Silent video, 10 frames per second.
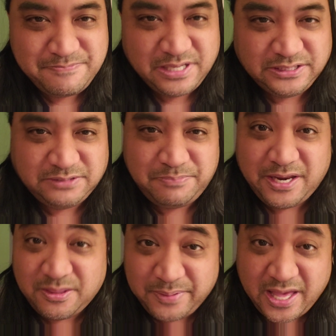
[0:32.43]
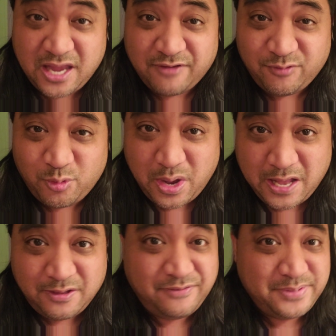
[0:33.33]
It's been at the mechanic for a
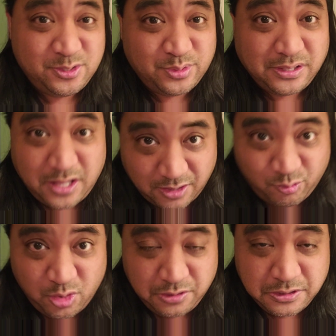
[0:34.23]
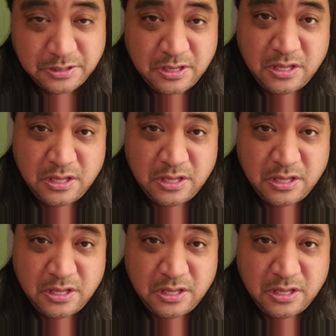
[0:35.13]
while. They've been doing a lot of work.